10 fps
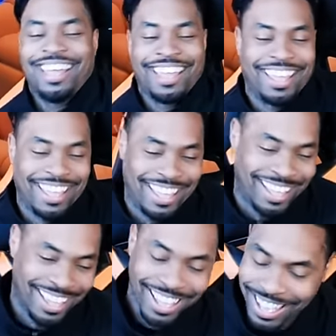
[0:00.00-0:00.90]
out
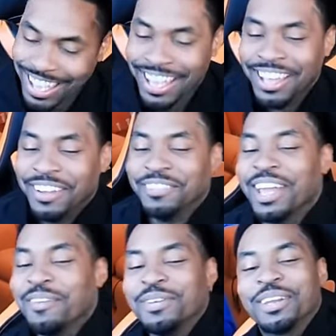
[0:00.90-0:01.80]
here, nigga.
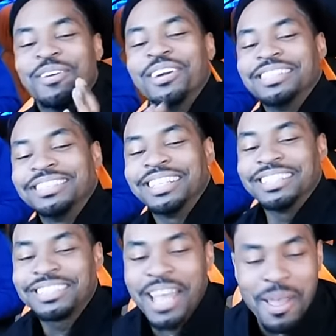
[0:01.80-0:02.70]
Man, big oranges in
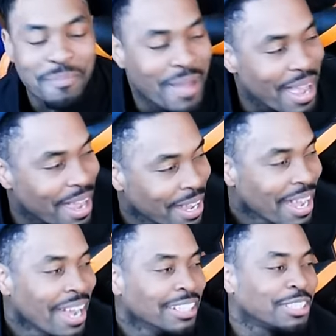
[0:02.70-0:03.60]
the chat, man.
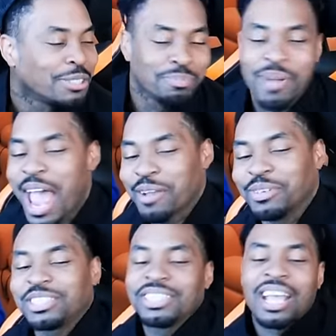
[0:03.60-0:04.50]
Smac,
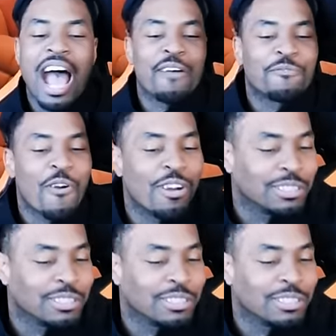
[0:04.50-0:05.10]
what you got for us,